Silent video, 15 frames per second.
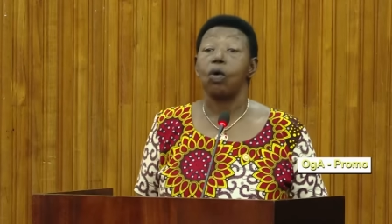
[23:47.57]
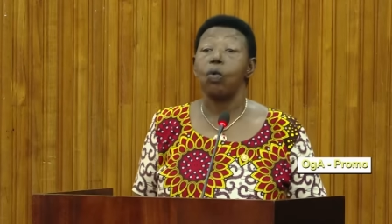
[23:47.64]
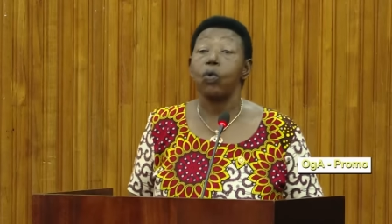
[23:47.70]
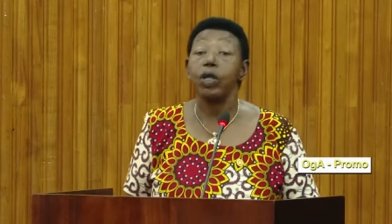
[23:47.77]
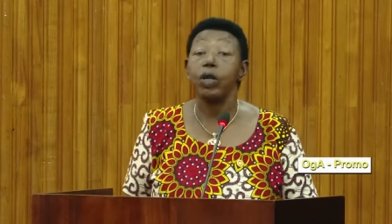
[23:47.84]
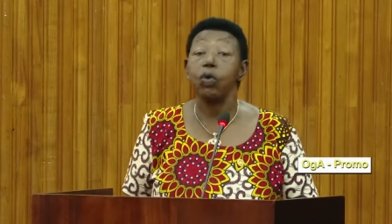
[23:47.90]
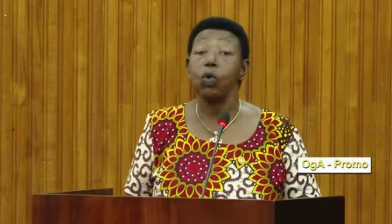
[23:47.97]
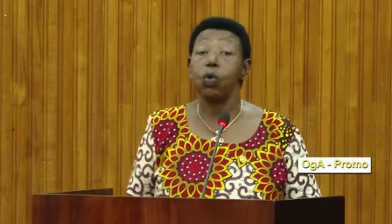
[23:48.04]

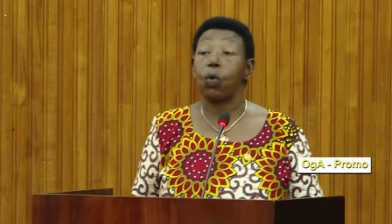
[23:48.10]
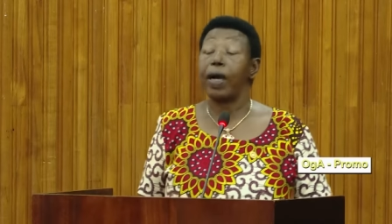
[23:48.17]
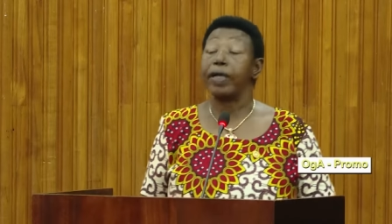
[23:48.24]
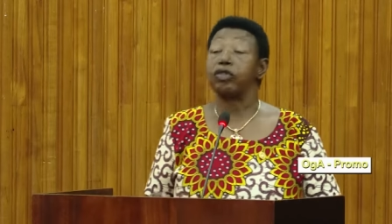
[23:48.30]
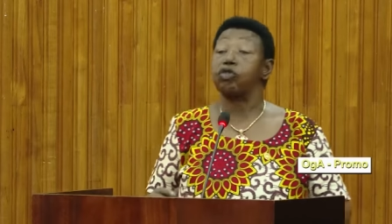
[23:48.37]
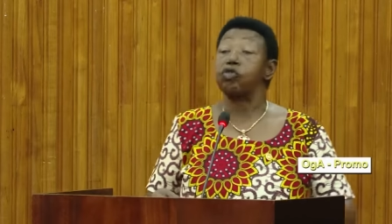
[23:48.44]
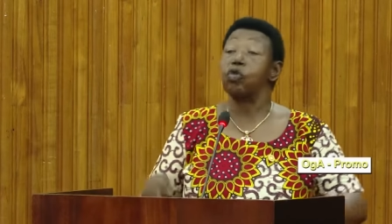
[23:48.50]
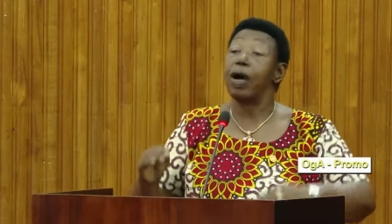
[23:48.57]
we look
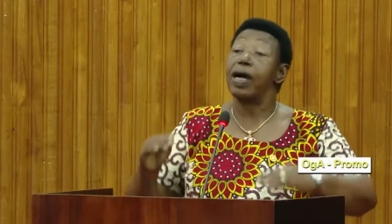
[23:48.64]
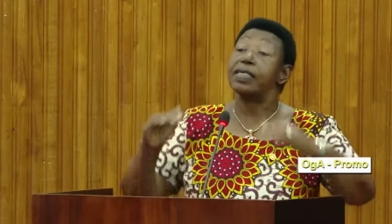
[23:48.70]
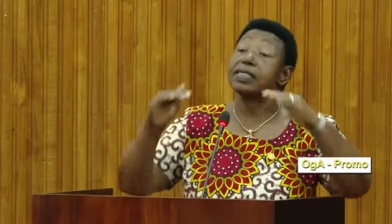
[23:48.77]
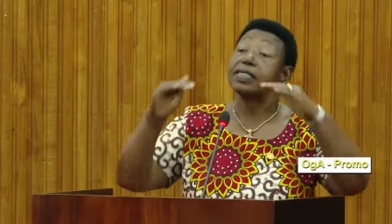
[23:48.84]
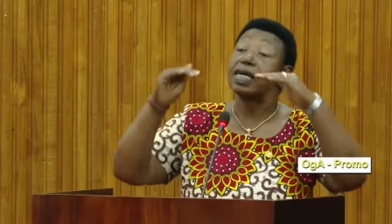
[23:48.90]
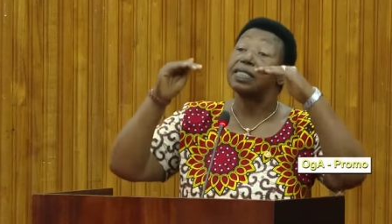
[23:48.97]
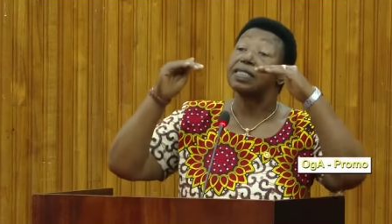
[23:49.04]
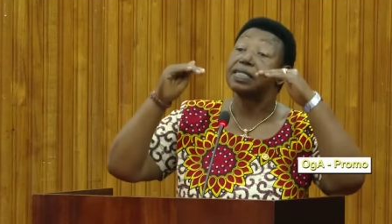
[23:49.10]
at you as
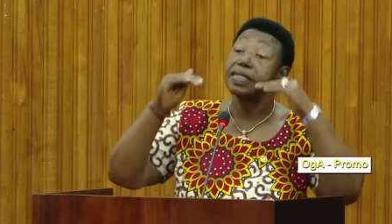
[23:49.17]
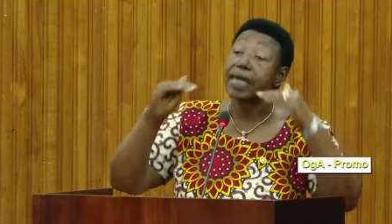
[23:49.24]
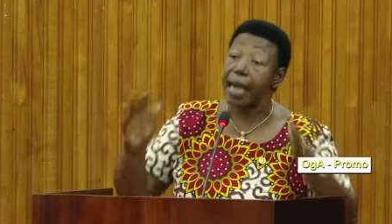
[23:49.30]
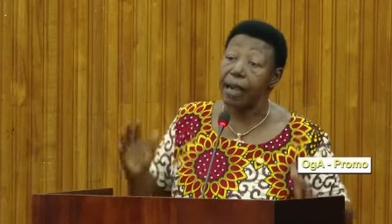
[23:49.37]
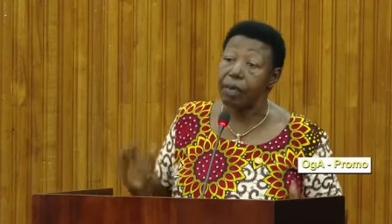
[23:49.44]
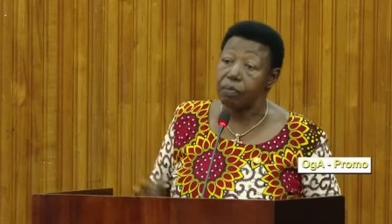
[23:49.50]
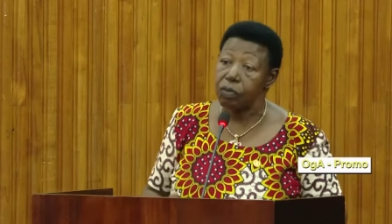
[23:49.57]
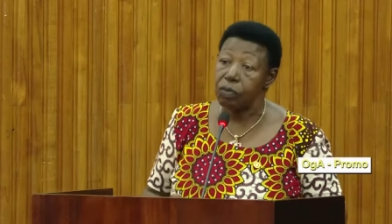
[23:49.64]
the
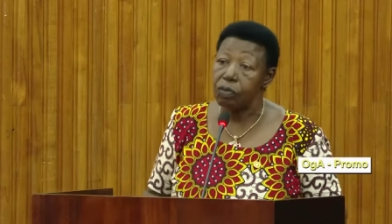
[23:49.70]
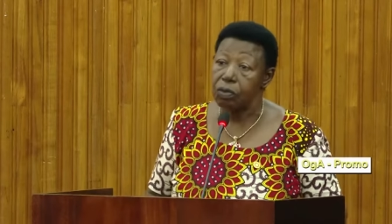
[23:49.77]
same.